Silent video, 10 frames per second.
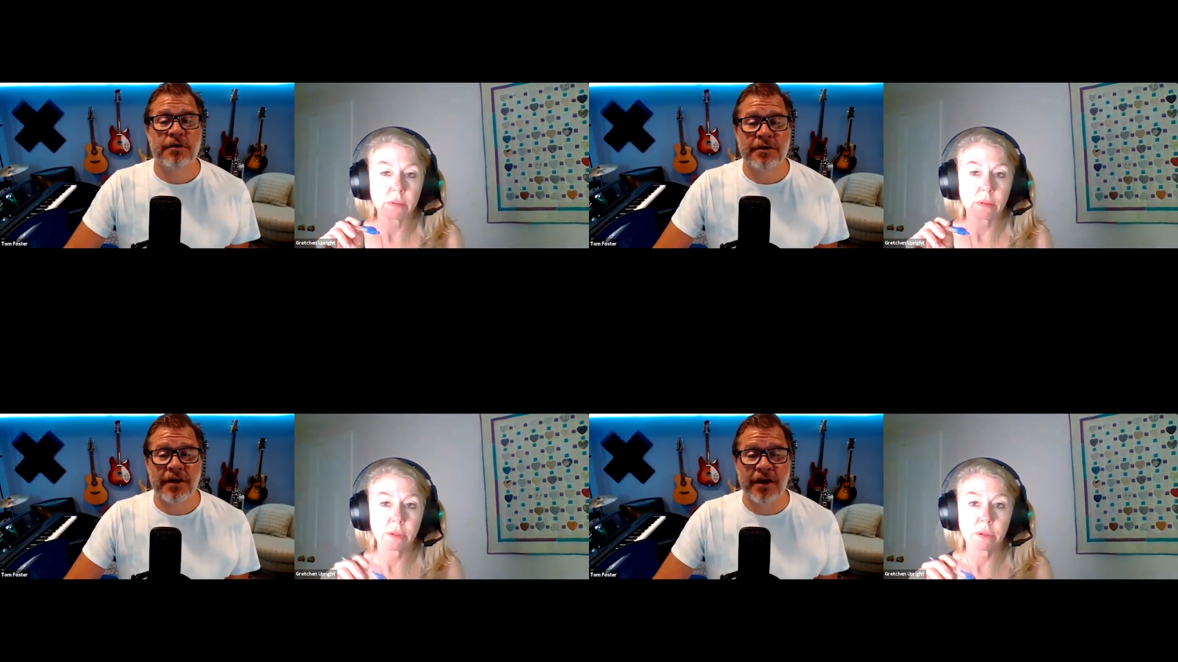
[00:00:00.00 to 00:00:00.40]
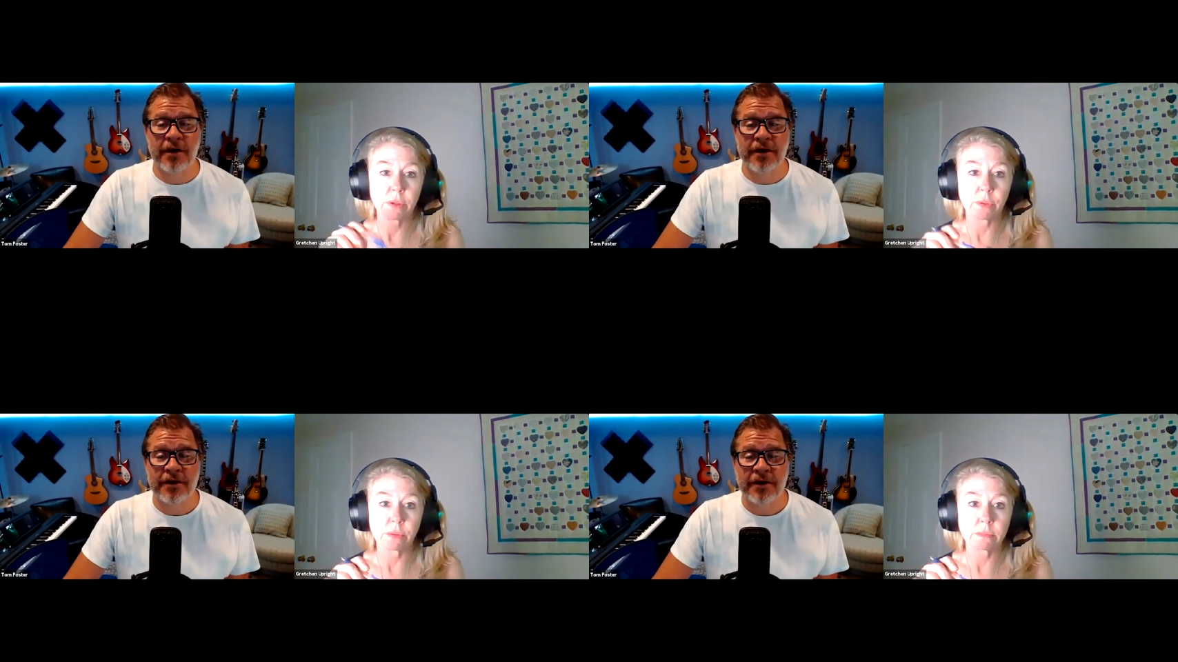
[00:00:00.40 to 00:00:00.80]
Speaker 1: yeah, Go-
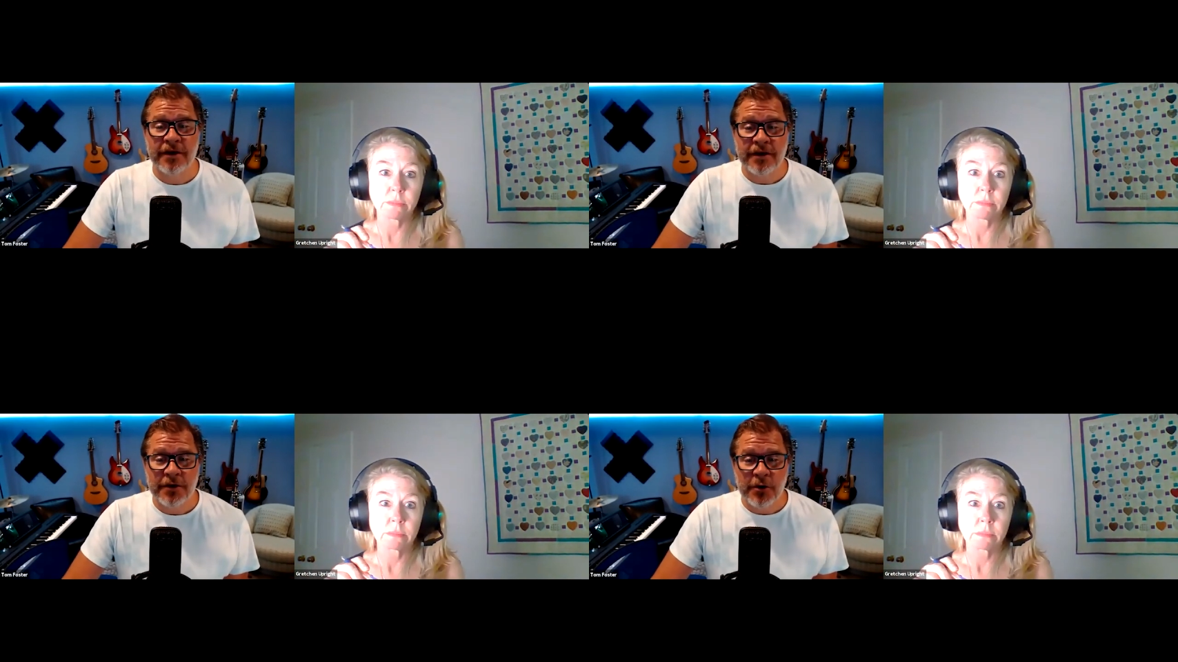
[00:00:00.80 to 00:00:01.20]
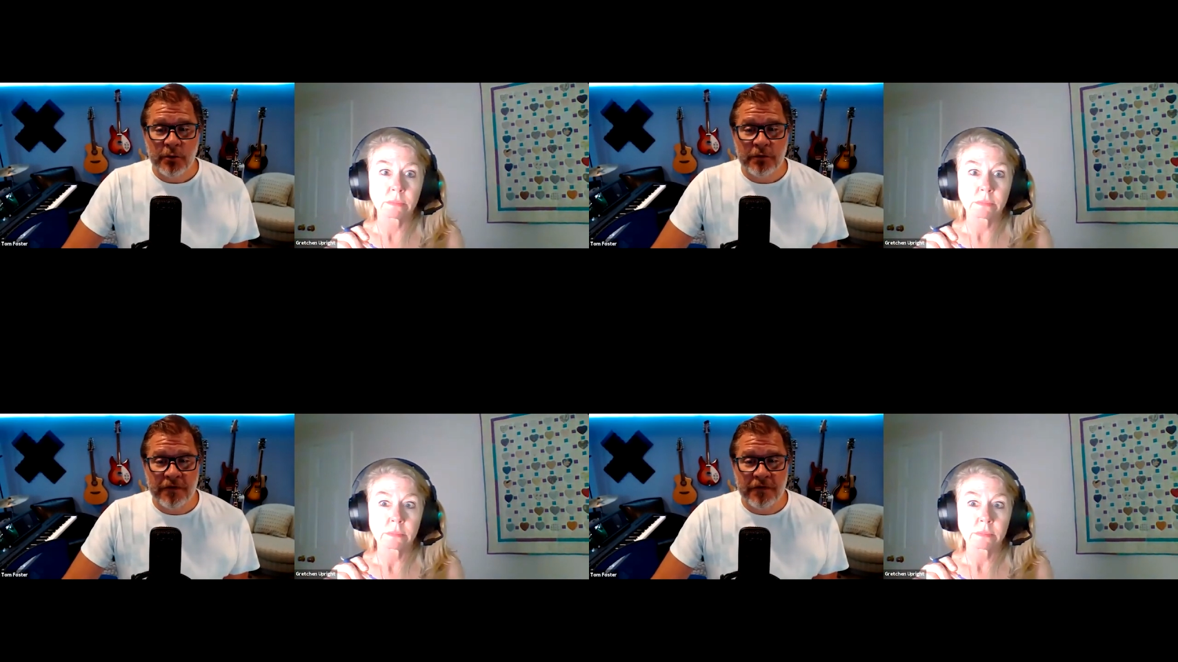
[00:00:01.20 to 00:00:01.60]
right.
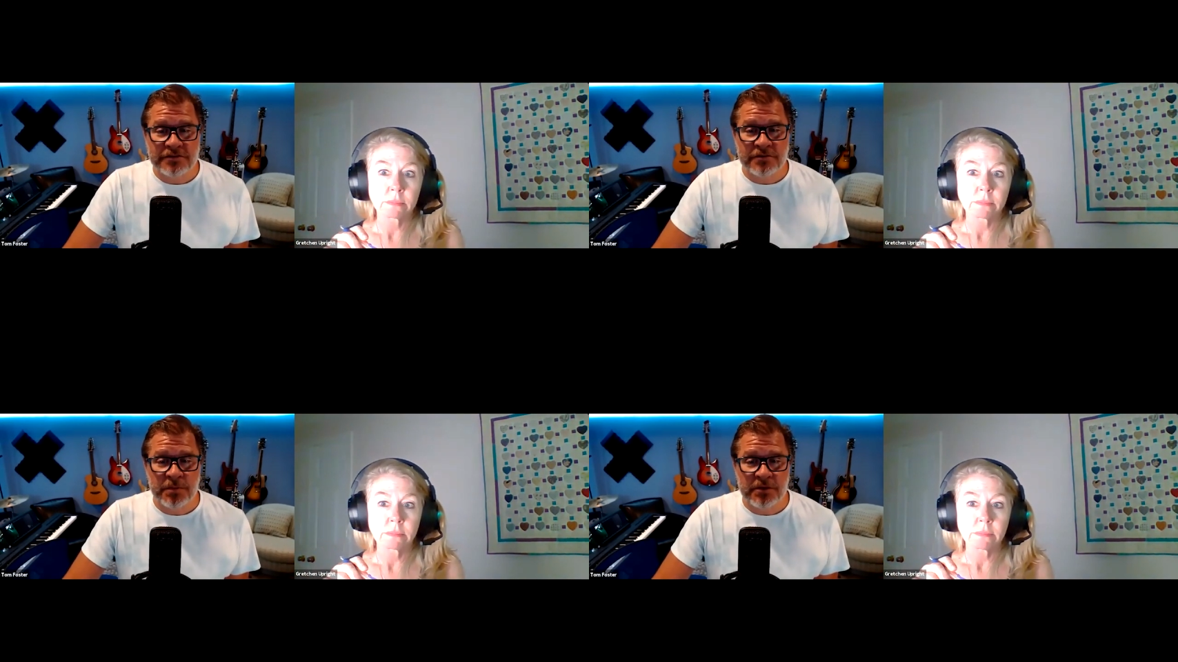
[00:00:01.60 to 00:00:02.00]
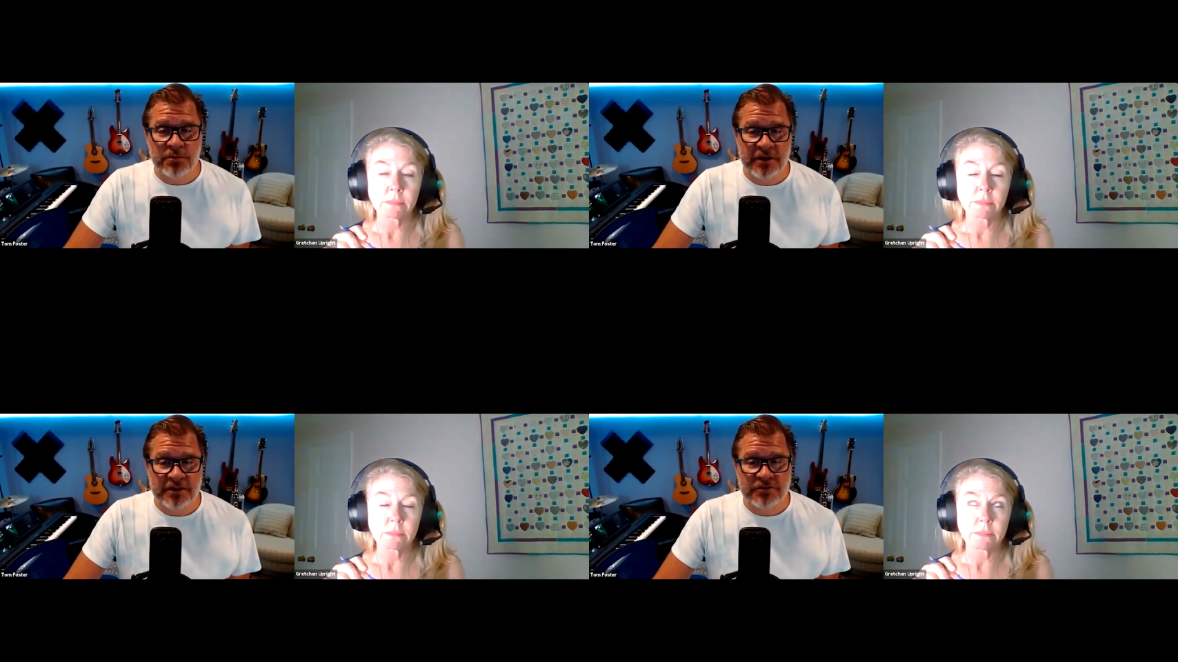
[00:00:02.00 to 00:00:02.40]
We've had some people
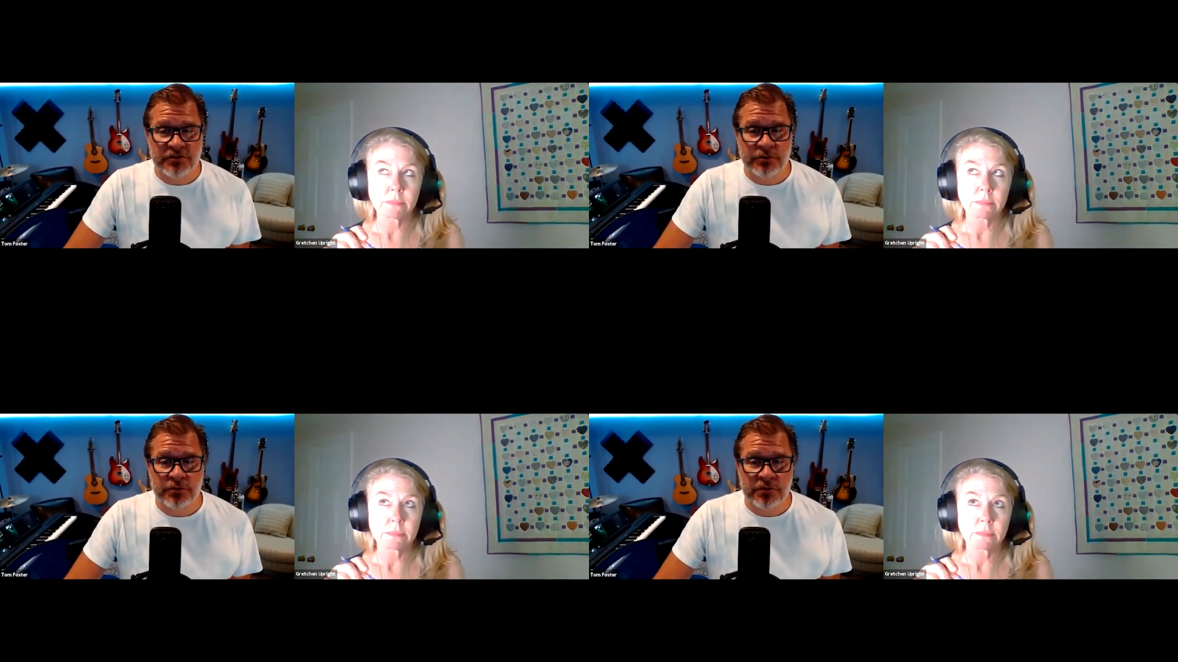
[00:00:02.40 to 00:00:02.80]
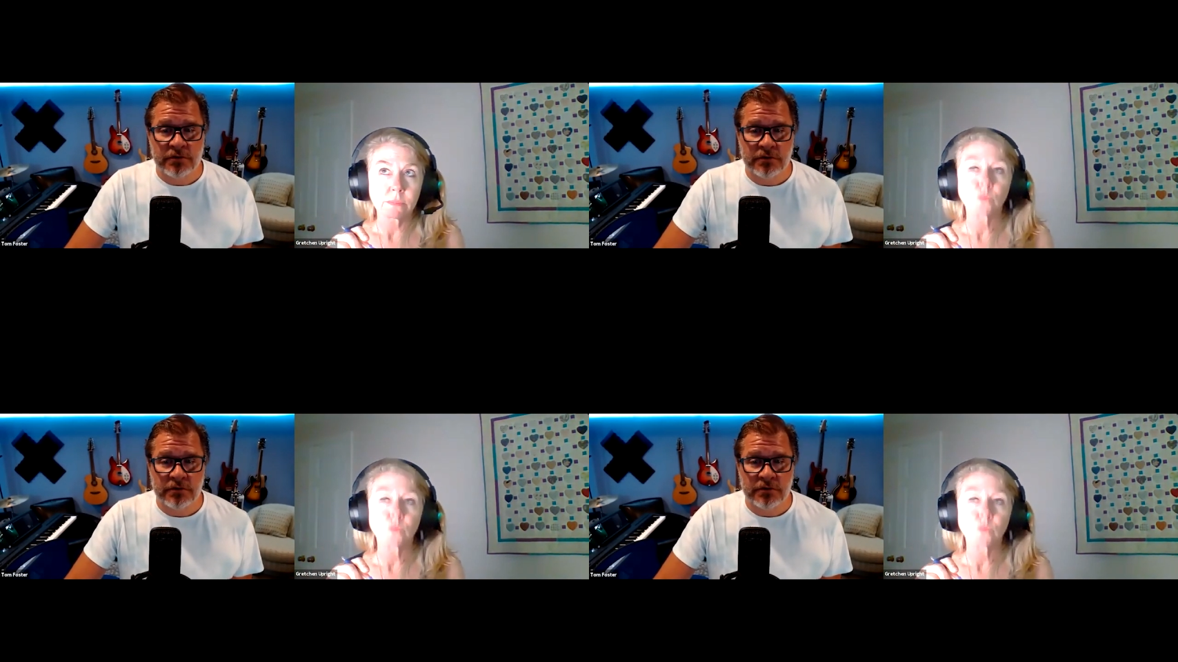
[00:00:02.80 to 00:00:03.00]
get sued